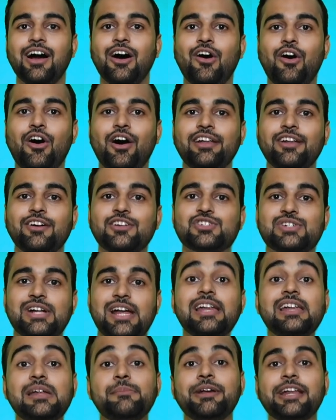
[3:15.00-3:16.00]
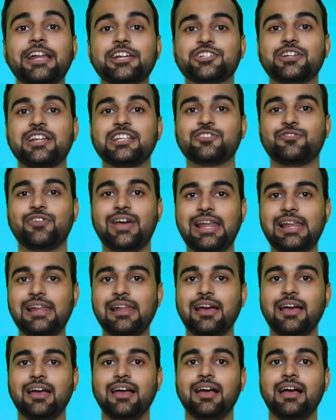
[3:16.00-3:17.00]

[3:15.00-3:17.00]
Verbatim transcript: on Australian immigration as well.